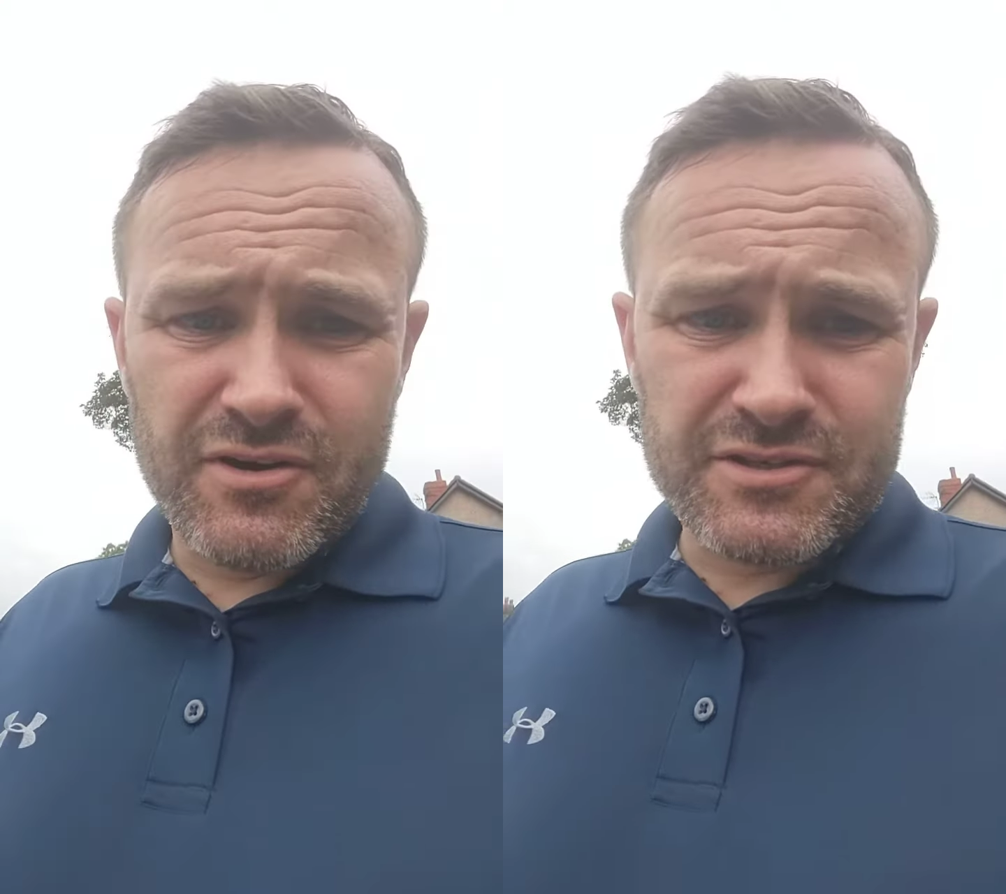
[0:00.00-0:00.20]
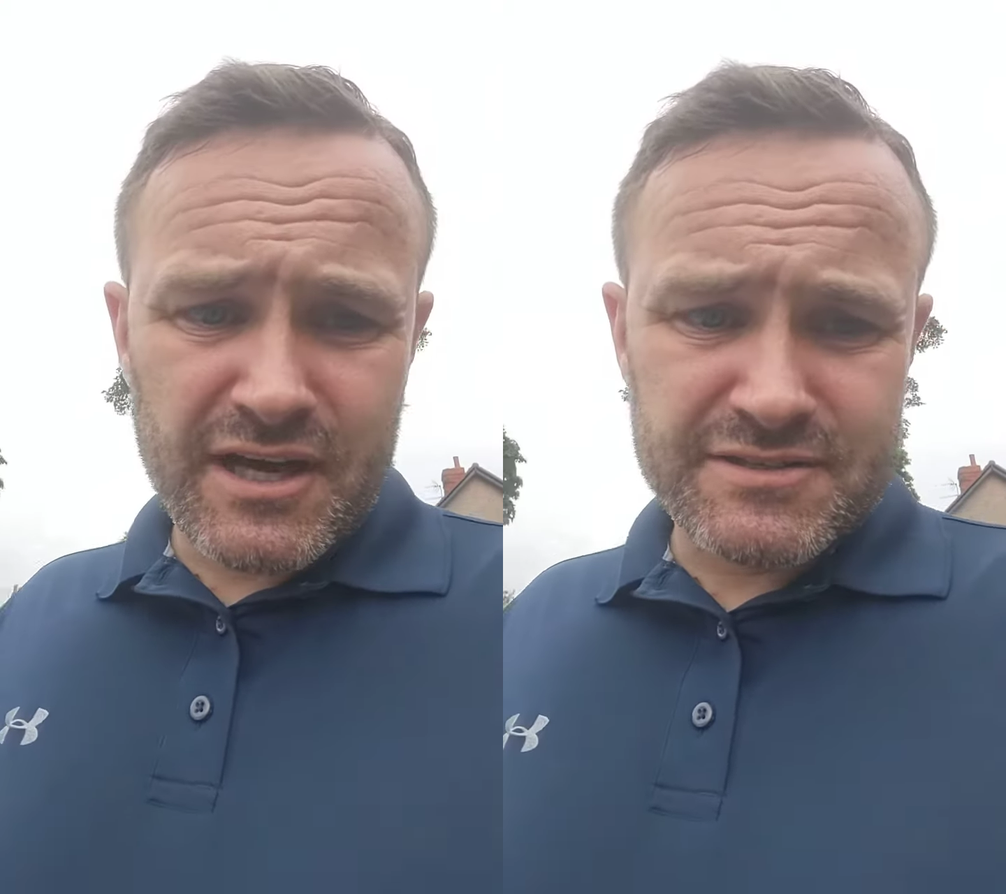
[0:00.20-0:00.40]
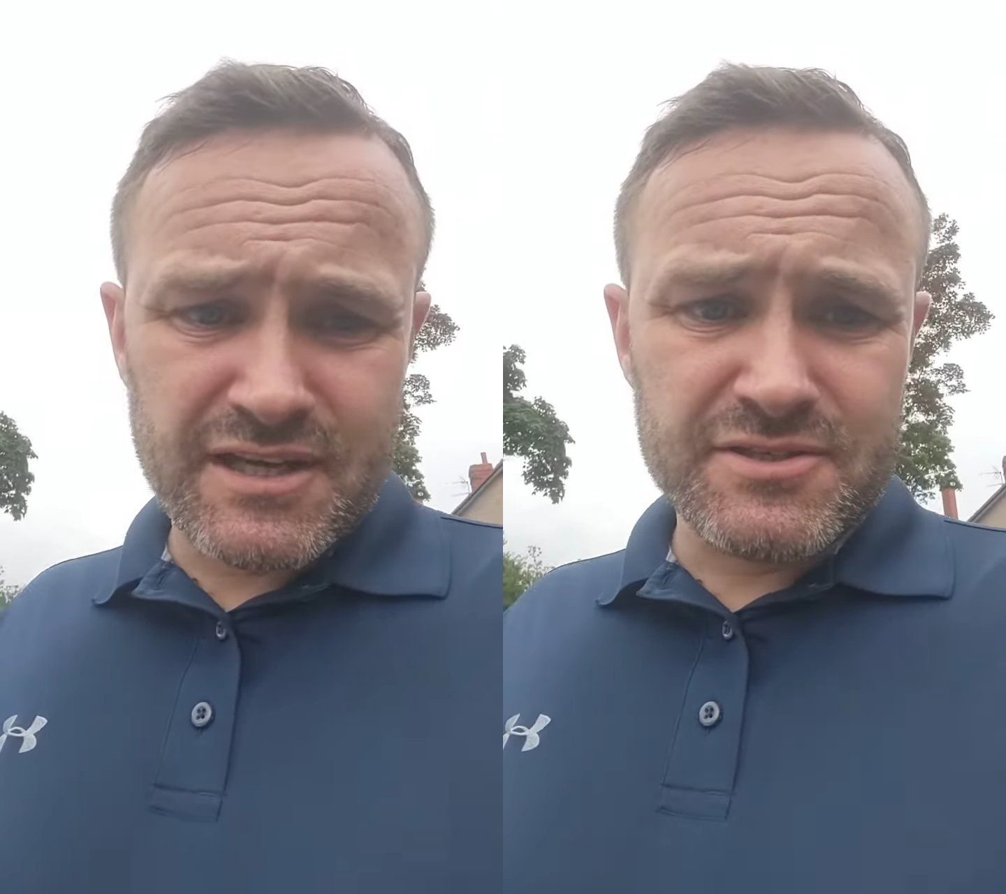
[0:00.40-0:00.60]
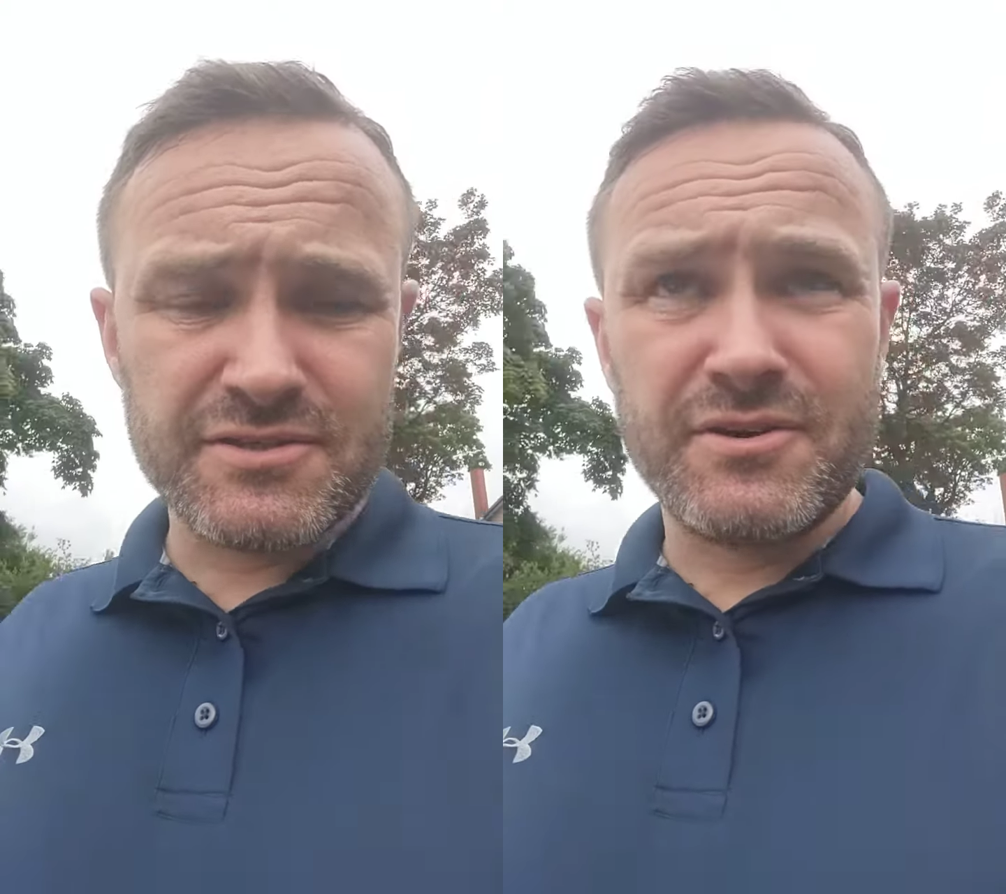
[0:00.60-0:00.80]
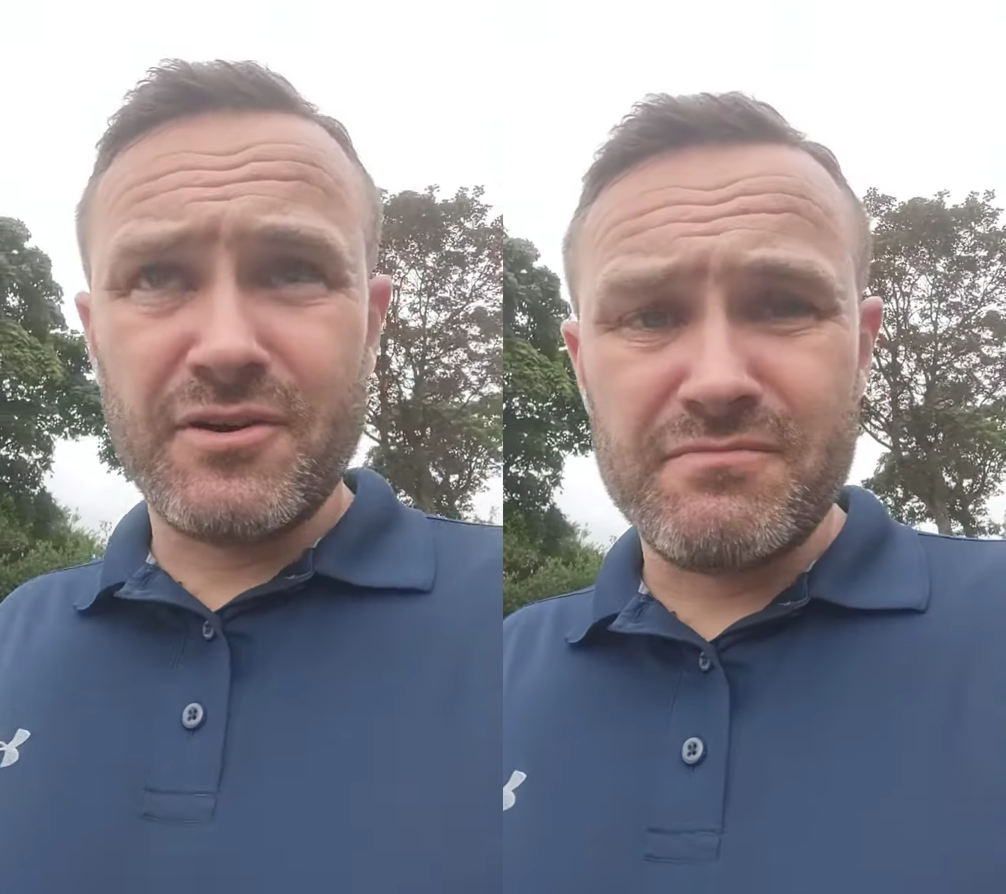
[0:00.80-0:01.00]

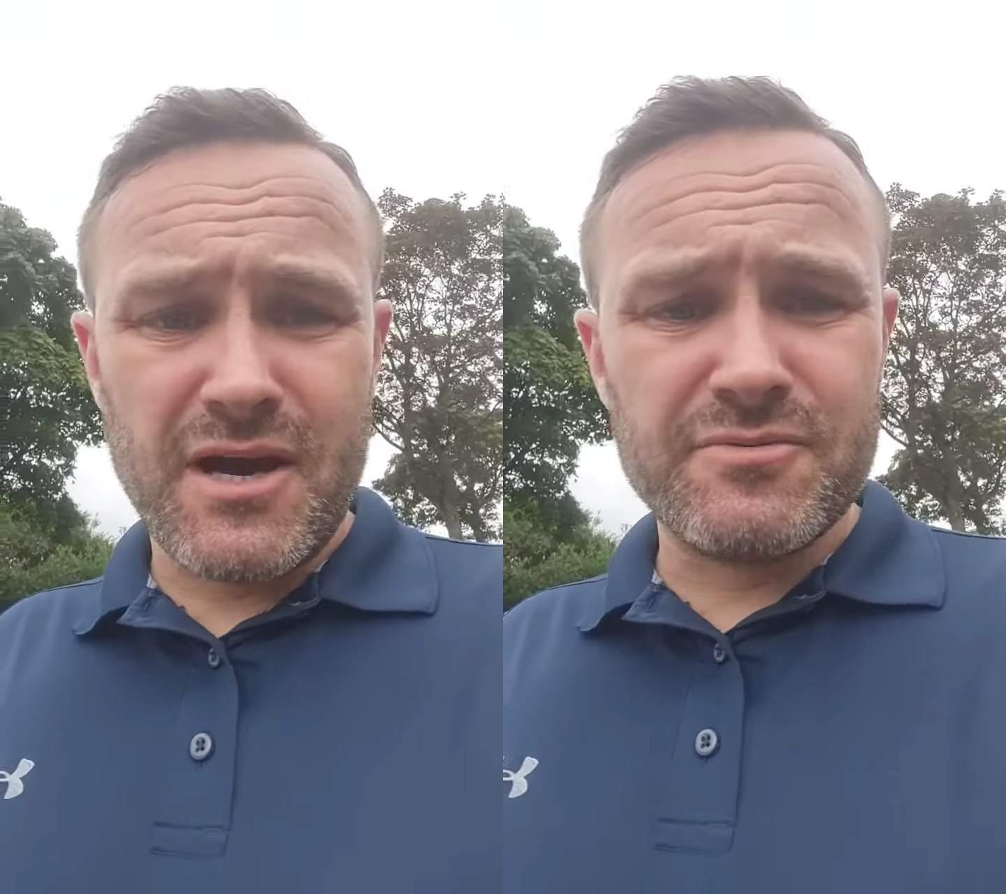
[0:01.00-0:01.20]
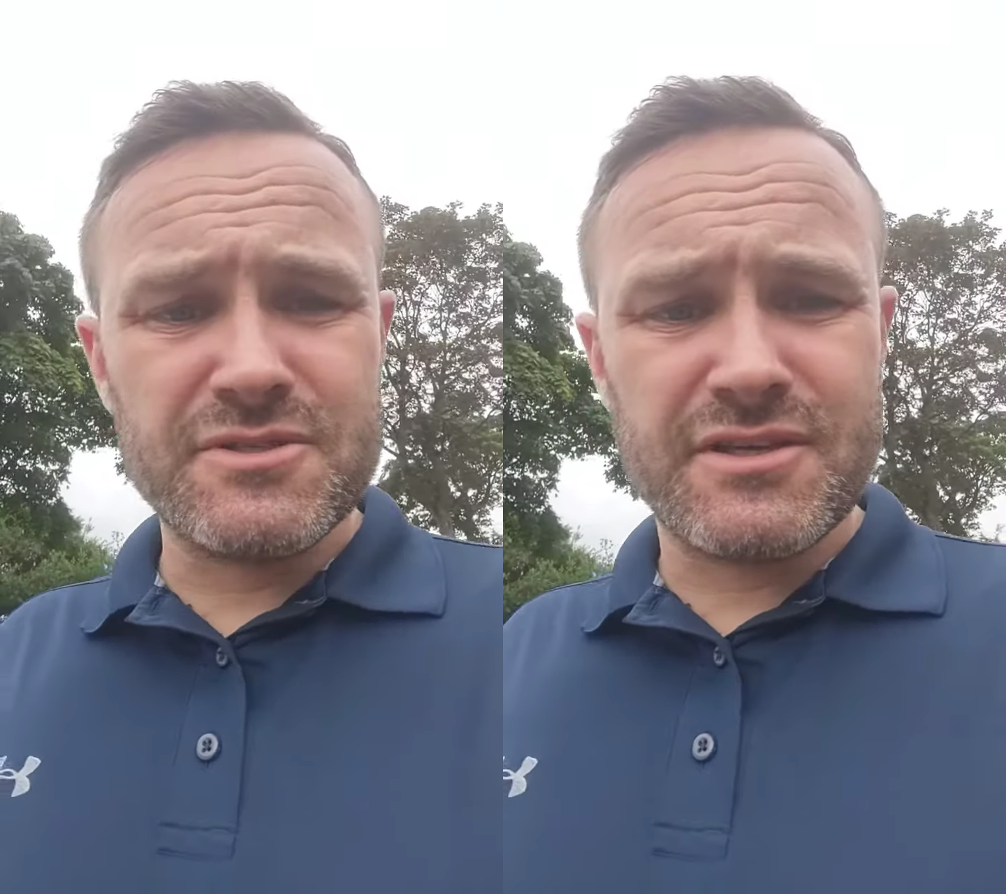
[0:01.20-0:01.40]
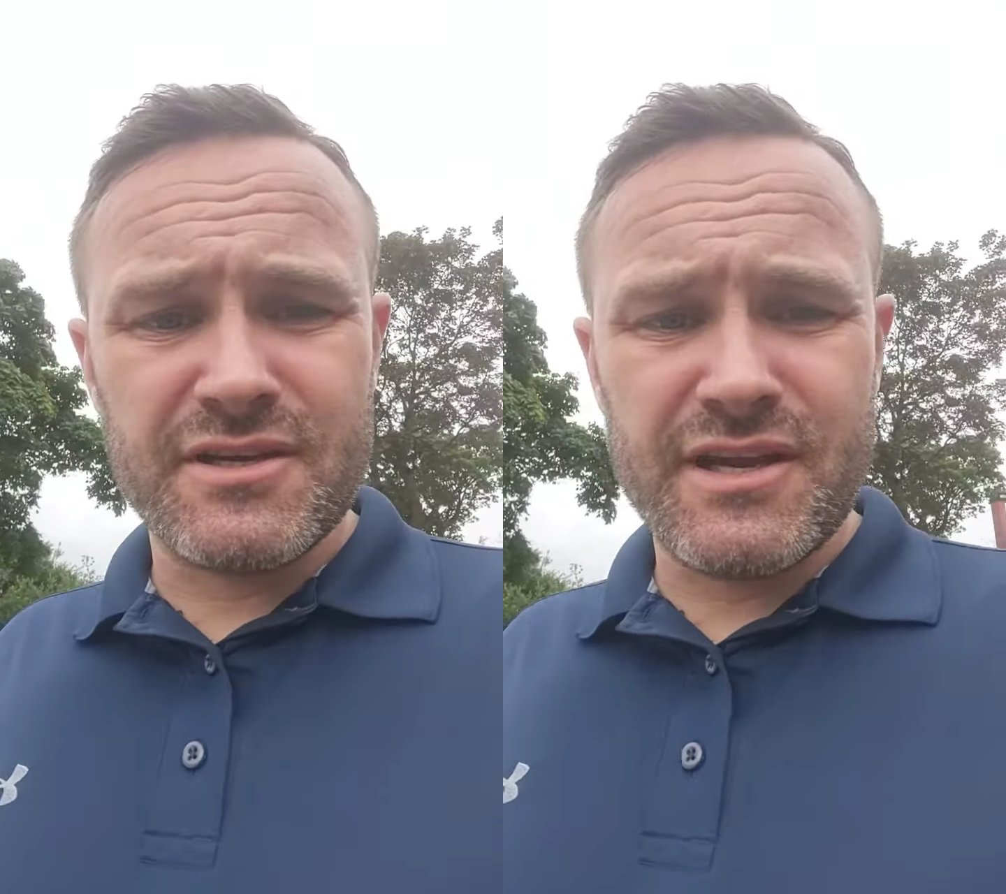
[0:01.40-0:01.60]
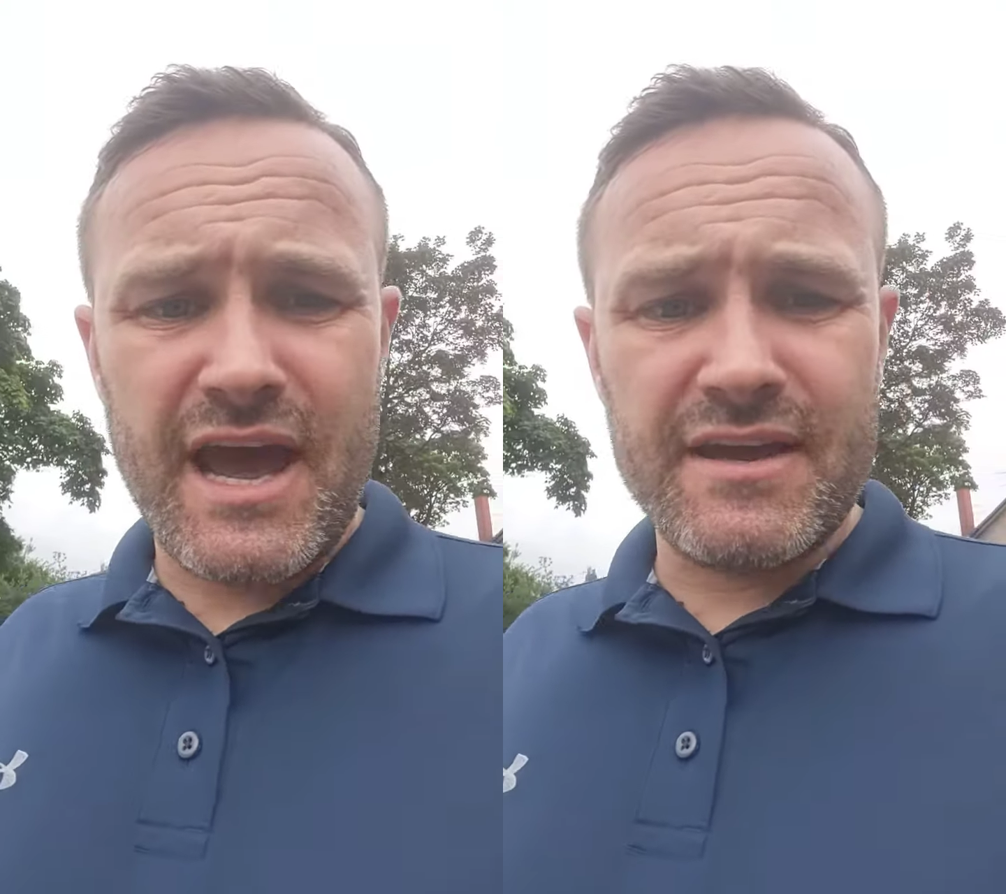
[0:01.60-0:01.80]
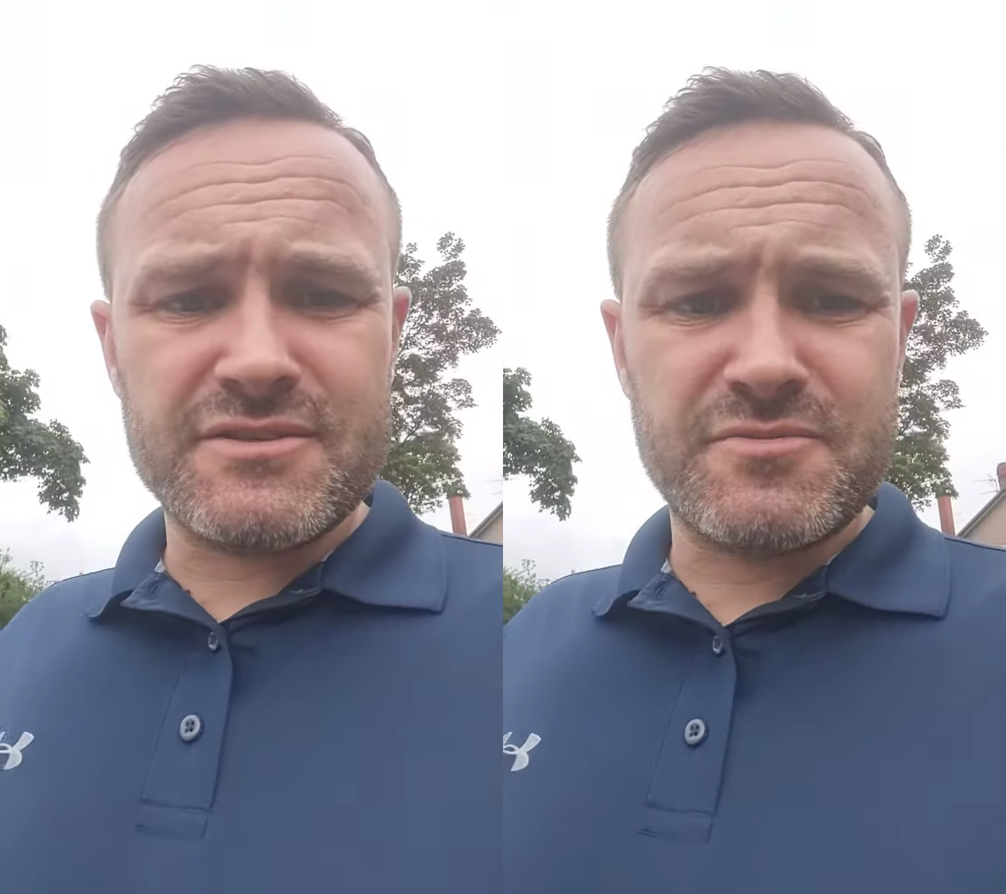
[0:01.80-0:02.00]
organisation called Motor
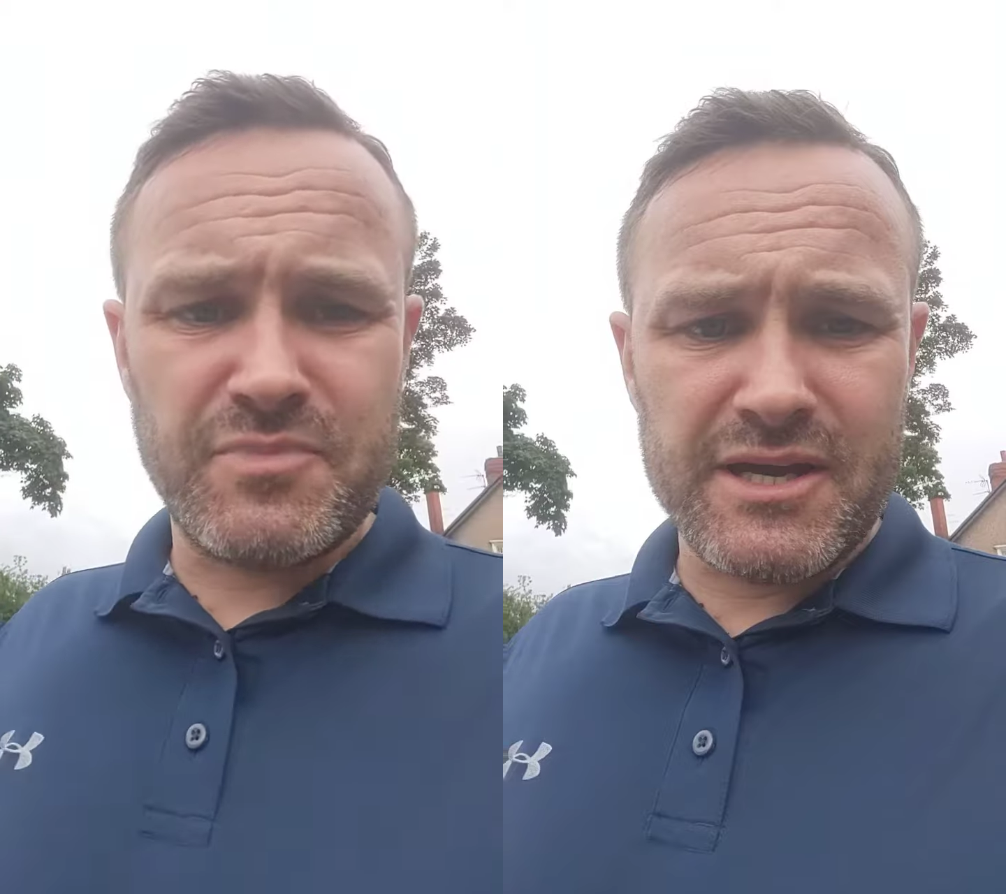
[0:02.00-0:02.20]
Connect,